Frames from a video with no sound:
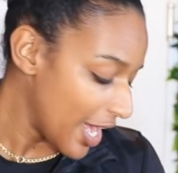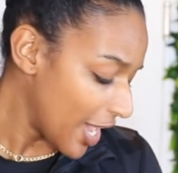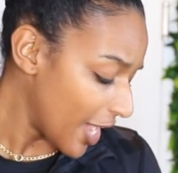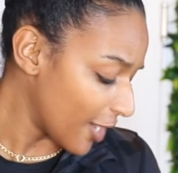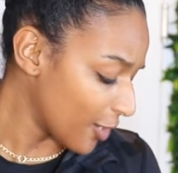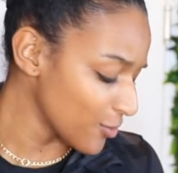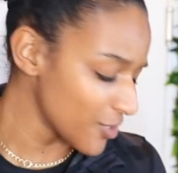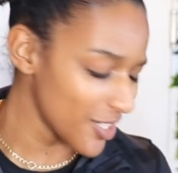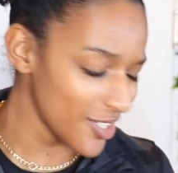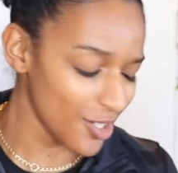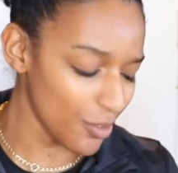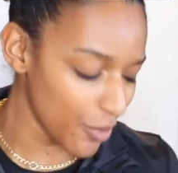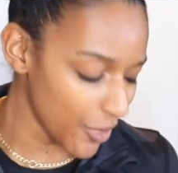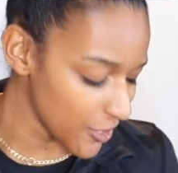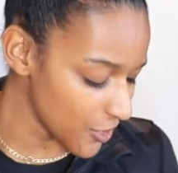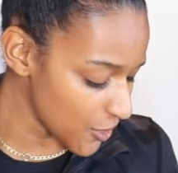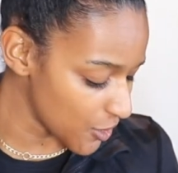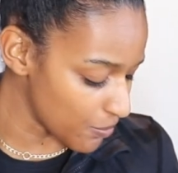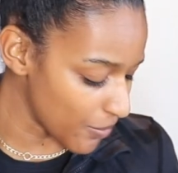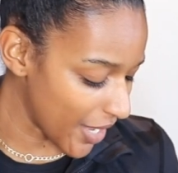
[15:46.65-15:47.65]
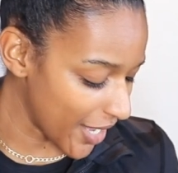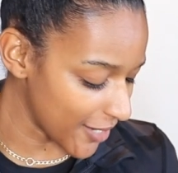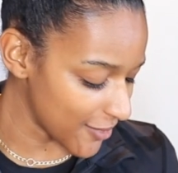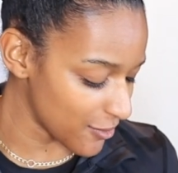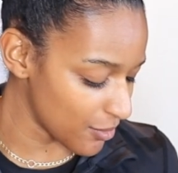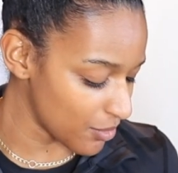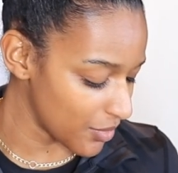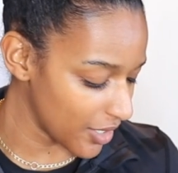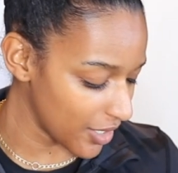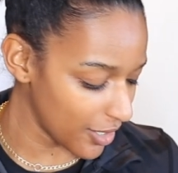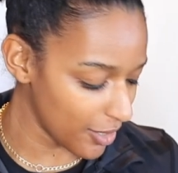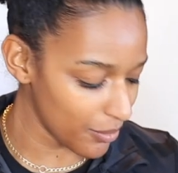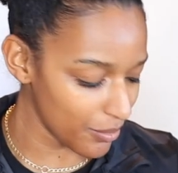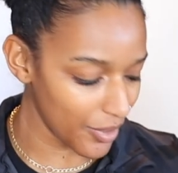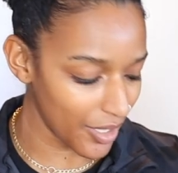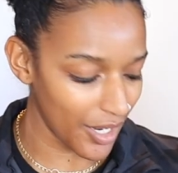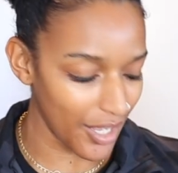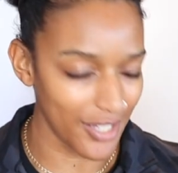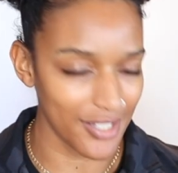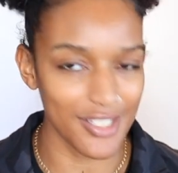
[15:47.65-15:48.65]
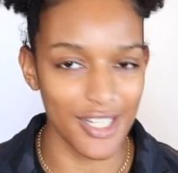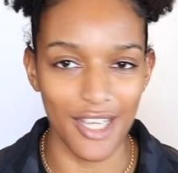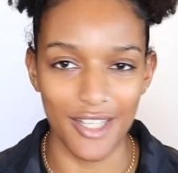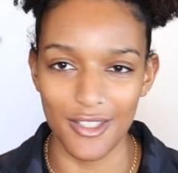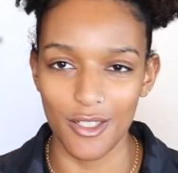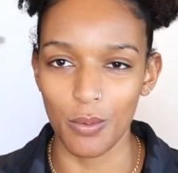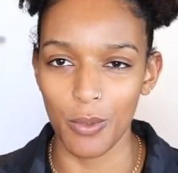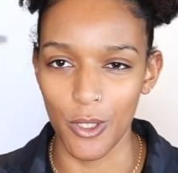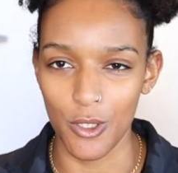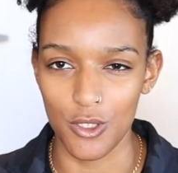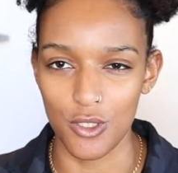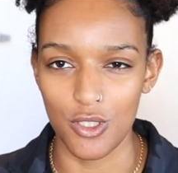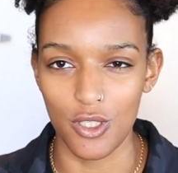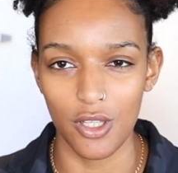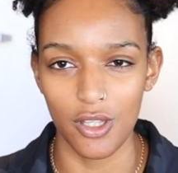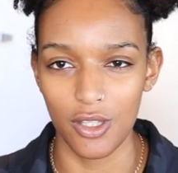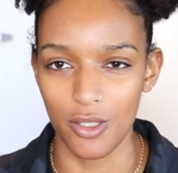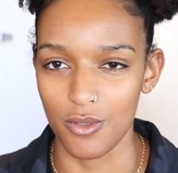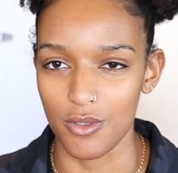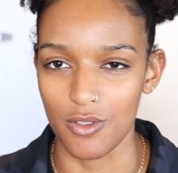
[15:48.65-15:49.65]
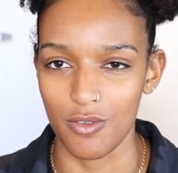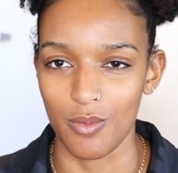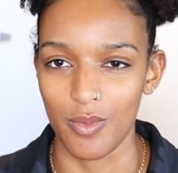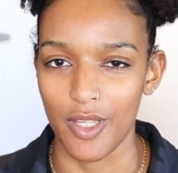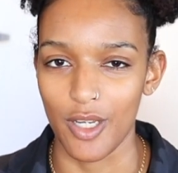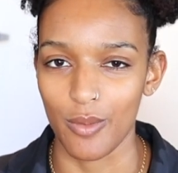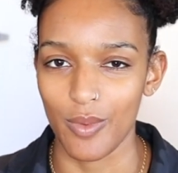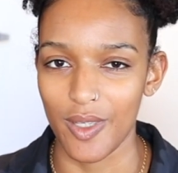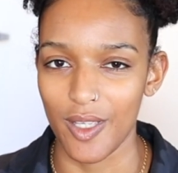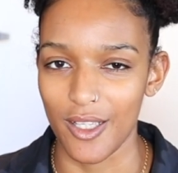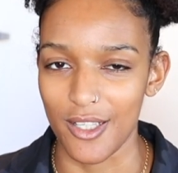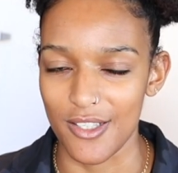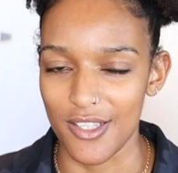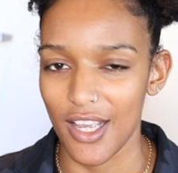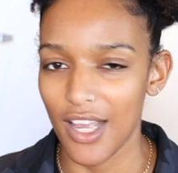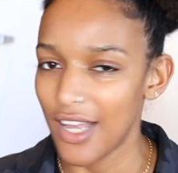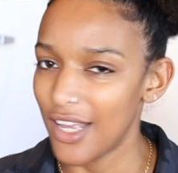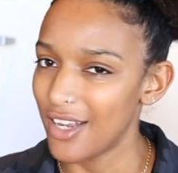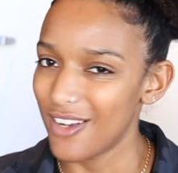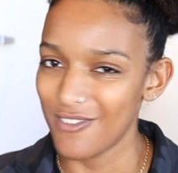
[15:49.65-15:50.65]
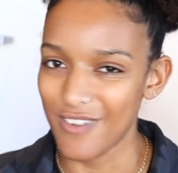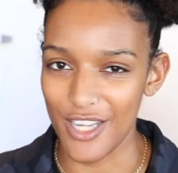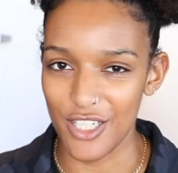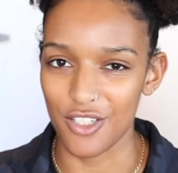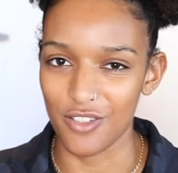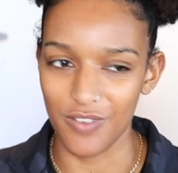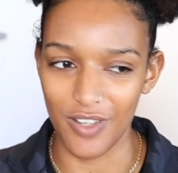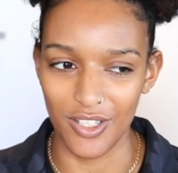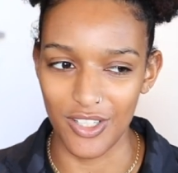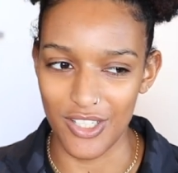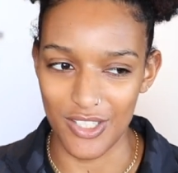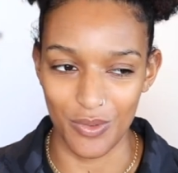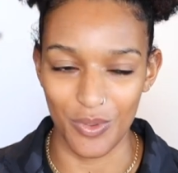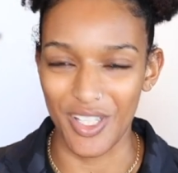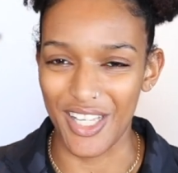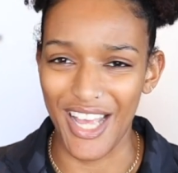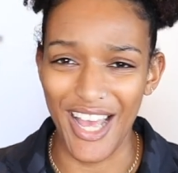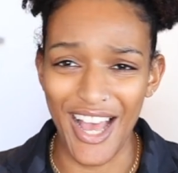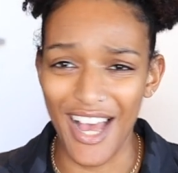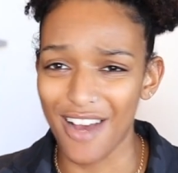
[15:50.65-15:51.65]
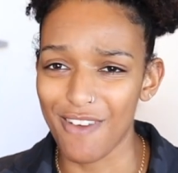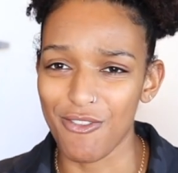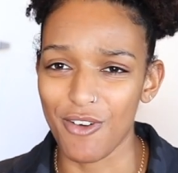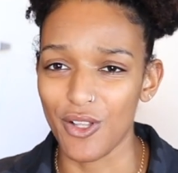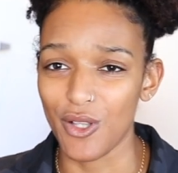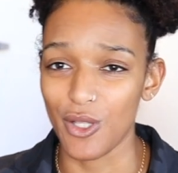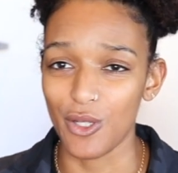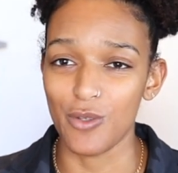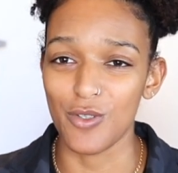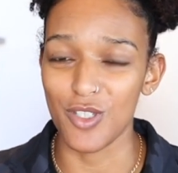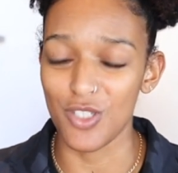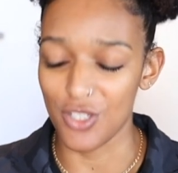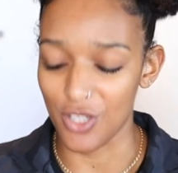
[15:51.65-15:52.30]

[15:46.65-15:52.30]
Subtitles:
I don't tend to purchase bags from there, but I tend to purchase clothes from there because Fashionphile doesn't really have clothes.